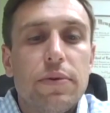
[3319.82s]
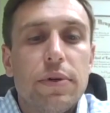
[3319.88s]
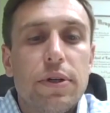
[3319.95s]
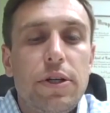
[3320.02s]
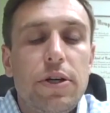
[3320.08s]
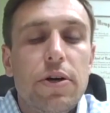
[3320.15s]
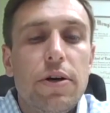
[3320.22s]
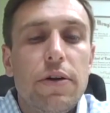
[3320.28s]

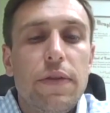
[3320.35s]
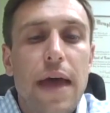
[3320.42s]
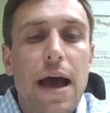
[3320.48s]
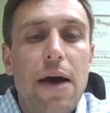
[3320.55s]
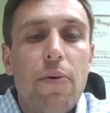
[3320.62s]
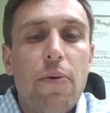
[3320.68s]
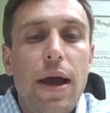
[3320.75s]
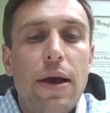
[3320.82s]
cured in
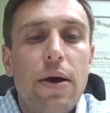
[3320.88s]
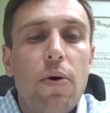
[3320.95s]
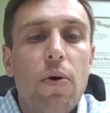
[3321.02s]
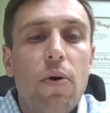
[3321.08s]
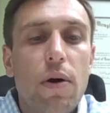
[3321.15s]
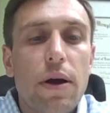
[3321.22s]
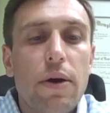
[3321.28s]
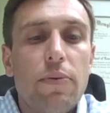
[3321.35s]
that way,
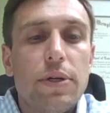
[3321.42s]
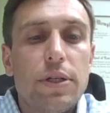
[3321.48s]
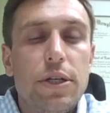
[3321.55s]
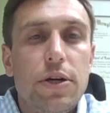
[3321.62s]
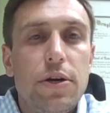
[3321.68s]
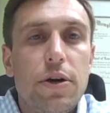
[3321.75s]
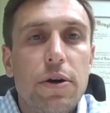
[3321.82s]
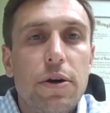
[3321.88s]
or it was
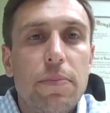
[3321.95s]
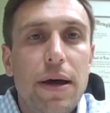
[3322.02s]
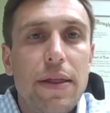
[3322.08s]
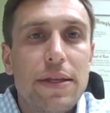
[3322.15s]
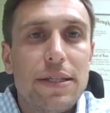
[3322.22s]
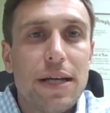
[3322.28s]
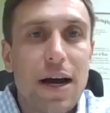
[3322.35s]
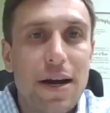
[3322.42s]
cured by the
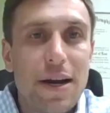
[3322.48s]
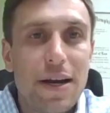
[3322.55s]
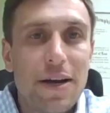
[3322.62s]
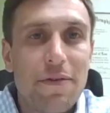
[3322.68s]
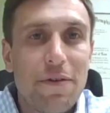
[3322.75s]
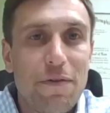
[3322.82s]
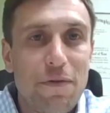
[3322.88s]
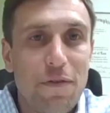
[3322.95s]
signing
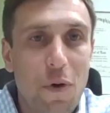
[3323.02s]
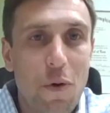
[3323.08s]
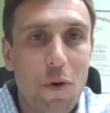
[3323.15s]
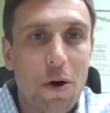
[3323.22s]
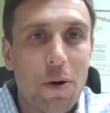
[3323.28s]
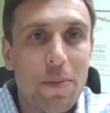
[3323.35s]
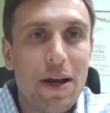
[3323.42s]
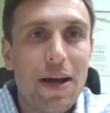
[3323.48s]
of a
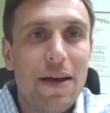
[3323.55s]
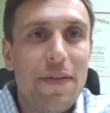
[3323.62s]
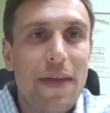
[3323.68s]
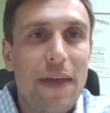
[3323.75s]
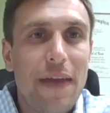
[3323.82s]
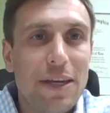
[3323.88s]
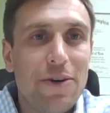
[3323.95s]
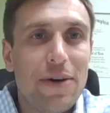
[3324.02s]
form
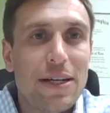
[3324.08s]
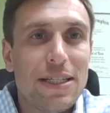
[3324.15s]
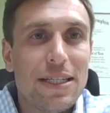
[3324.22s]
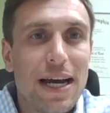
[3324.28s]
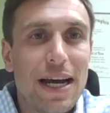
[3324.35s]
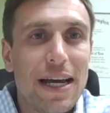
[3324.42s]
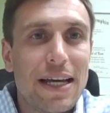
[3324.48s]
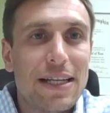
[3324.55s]
that
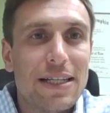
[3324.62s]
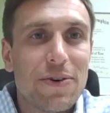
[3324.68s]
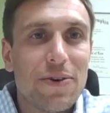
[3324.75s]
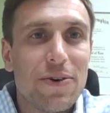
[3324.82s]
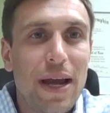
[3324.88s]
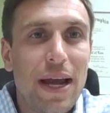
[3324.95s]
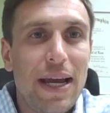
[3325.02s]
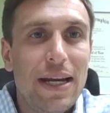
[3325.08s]
USCIS
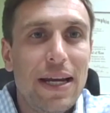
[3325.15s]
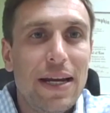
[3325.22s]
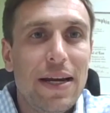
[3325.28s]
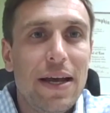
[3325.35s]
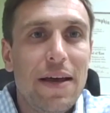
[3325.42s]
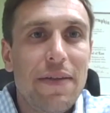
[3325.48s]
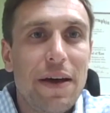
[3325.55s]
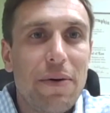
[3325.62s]
created
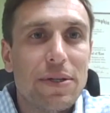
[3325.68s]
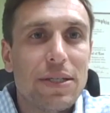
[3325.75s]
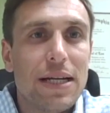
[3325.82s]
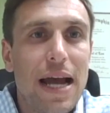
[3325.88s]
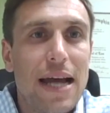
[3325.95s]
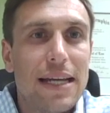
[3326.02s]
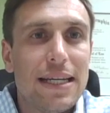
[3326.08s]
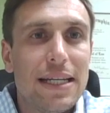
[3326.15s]
that was an
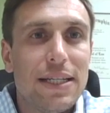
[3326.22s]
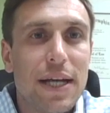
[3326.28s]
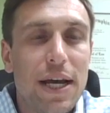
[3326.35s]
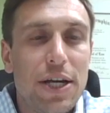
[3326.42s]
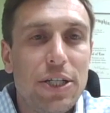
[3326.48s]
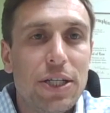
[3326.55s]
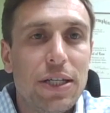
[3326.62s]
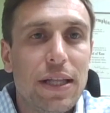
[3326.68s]

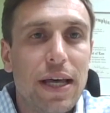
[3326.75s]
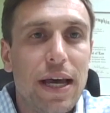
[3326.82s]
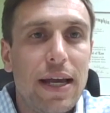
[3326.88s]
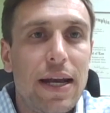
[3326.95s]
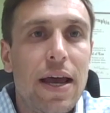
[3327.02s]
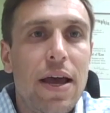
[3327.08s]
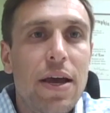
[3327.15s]
attestation that,